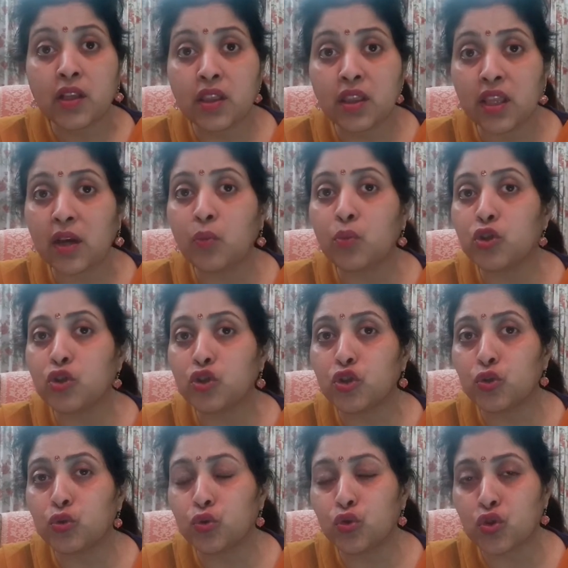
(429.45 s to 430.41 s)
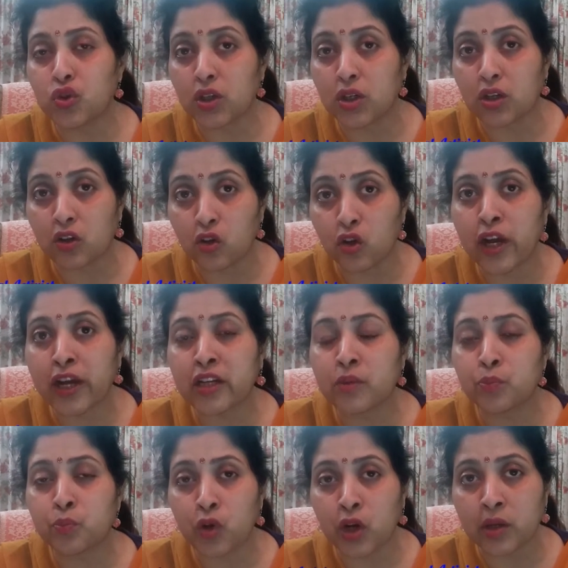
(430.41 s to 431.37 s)
They will choose the
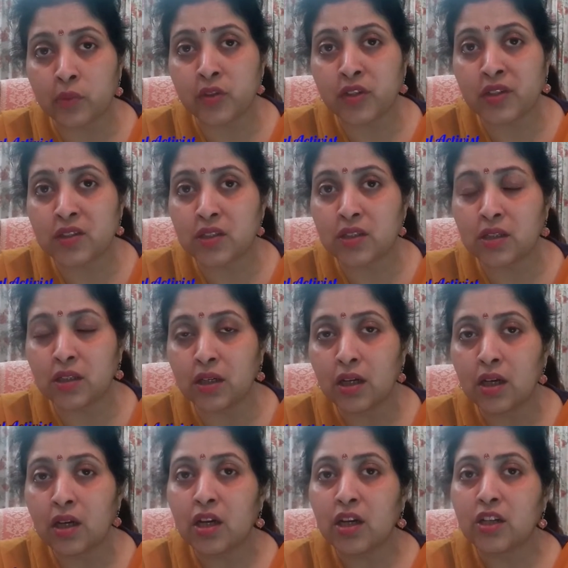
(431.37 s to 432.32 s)
correct prime minister.